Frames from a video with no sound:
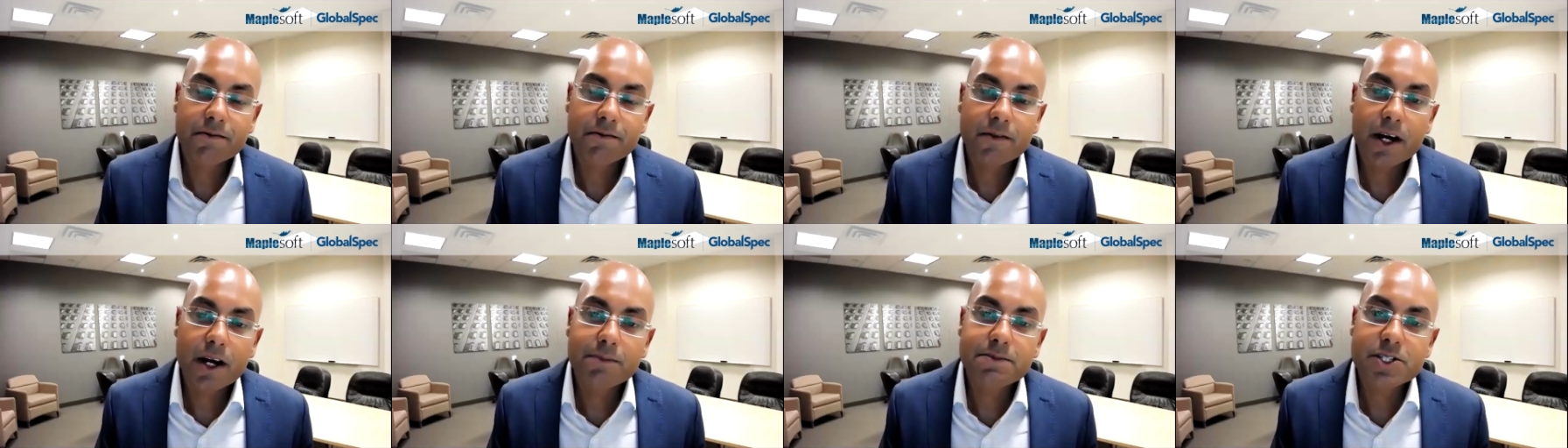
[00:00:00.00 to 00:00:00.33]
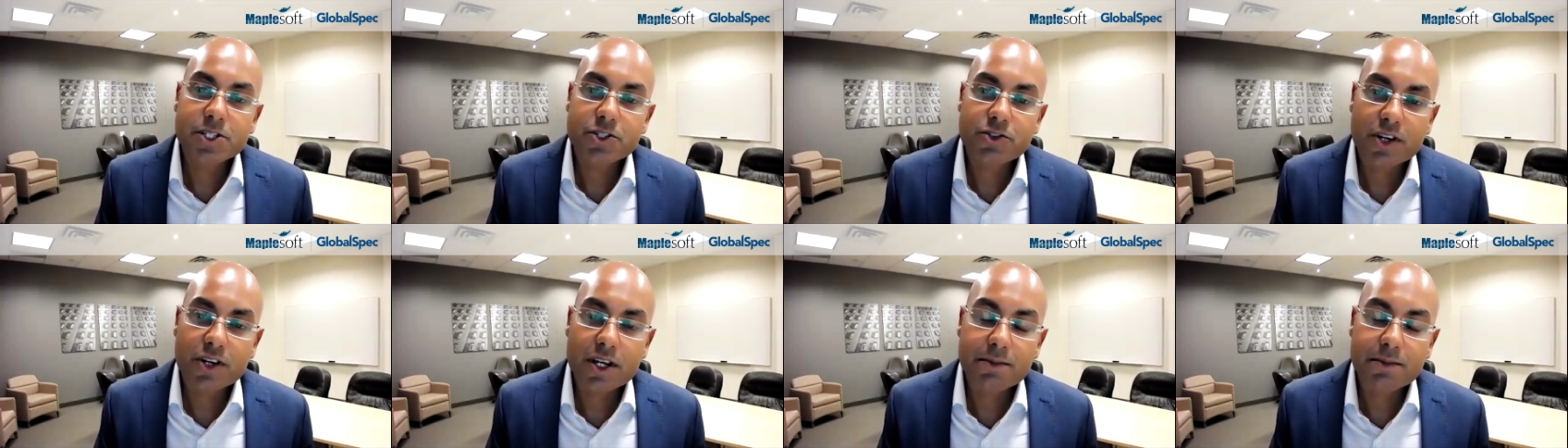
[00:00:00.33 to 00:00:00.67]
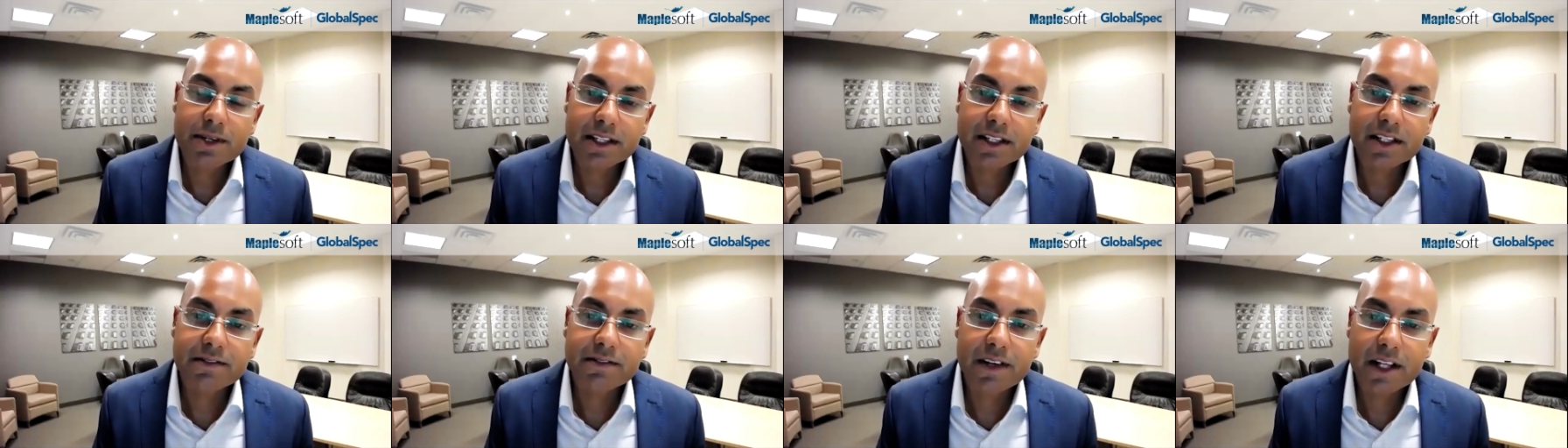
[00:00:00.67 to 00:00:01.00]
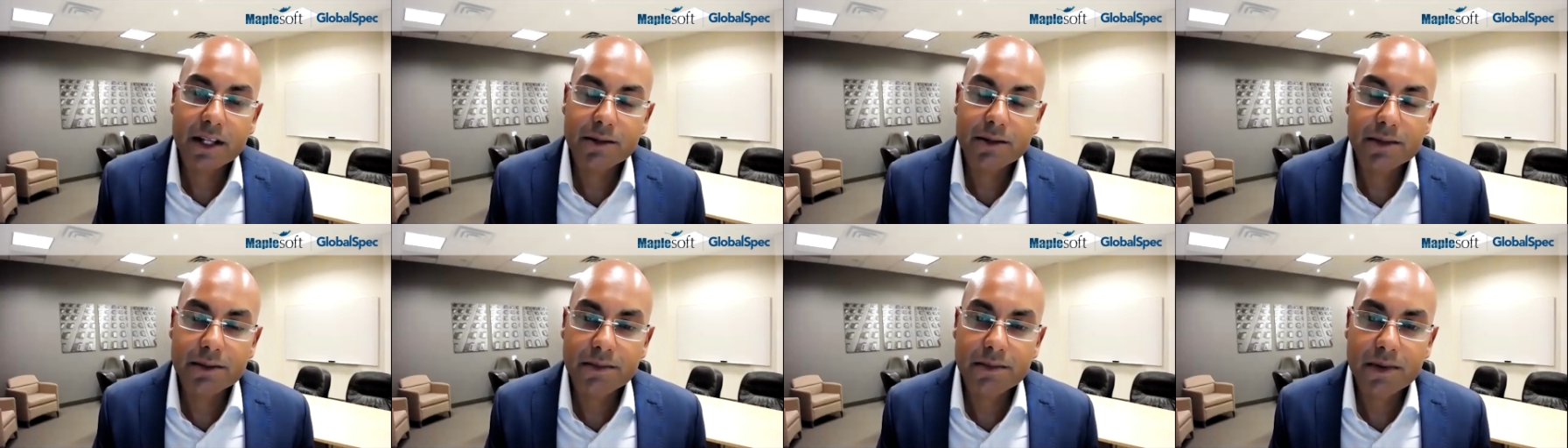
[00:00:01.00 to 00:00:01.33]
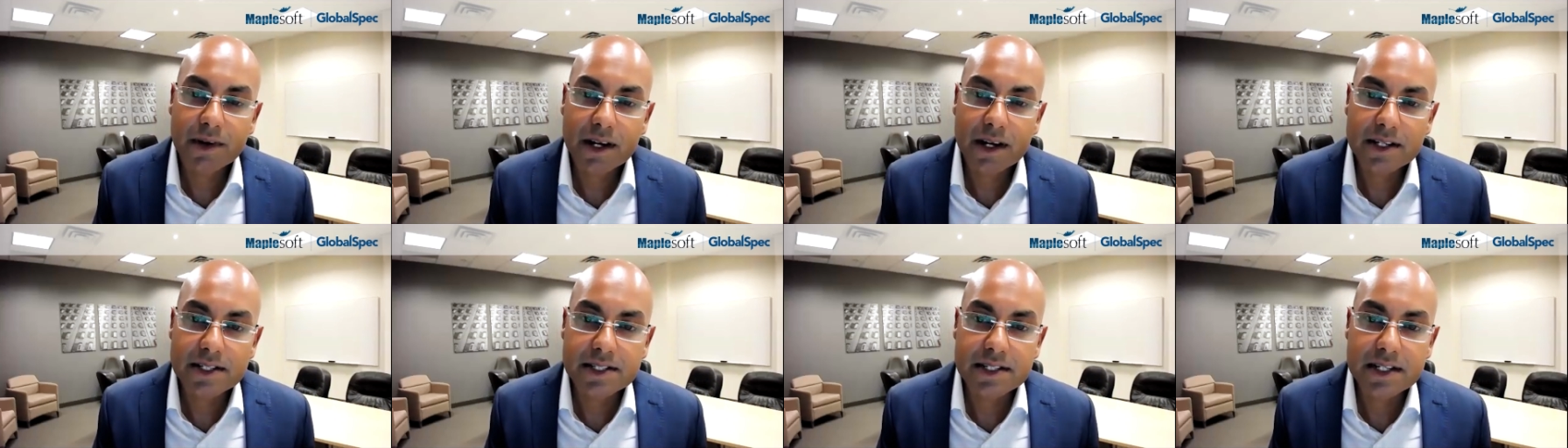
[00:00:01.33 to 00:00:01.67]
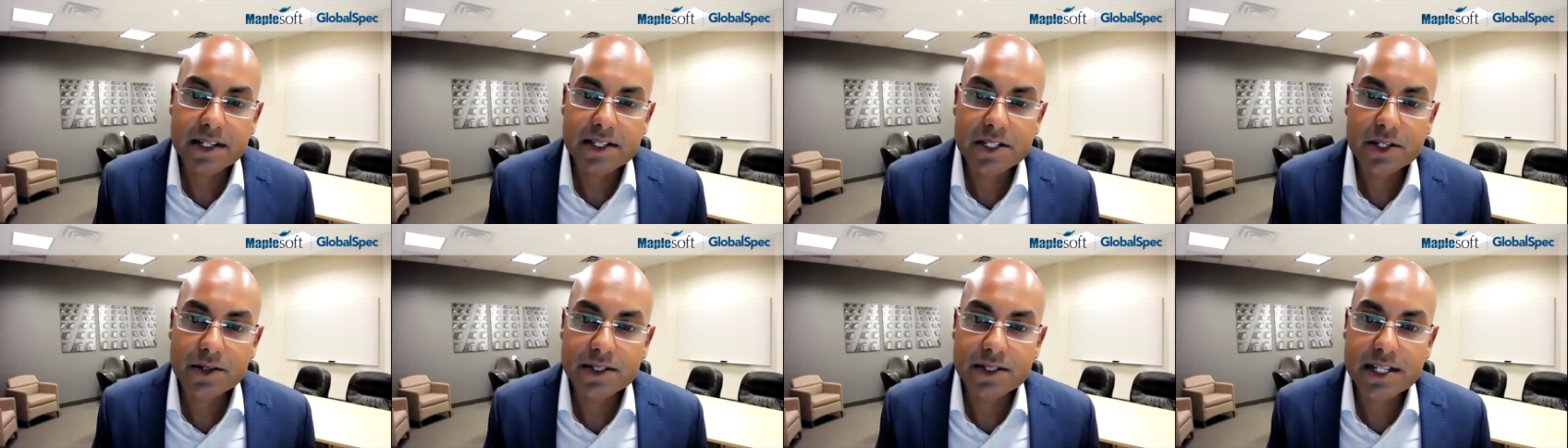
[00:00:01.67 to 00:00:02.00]
upstream in the development
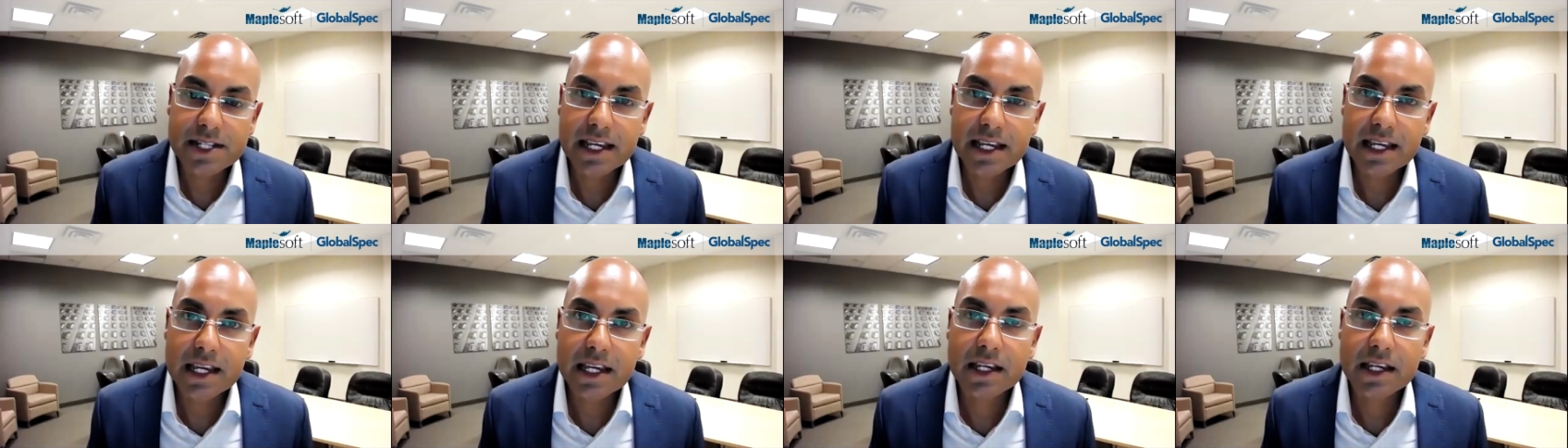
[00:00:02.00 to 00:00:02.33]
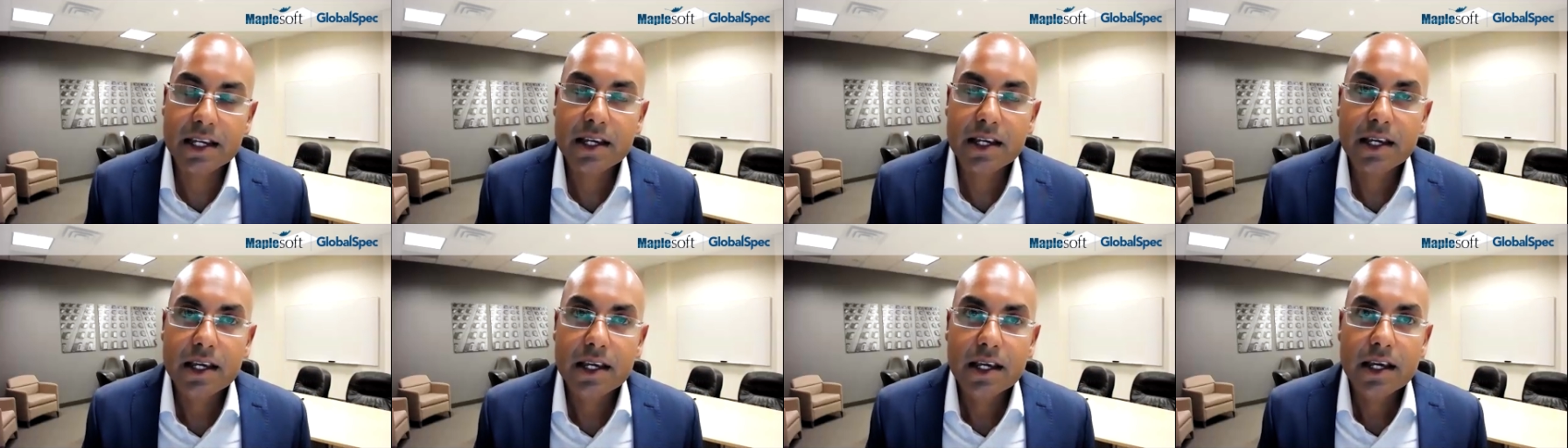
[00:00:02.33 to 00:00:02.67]
process. So taking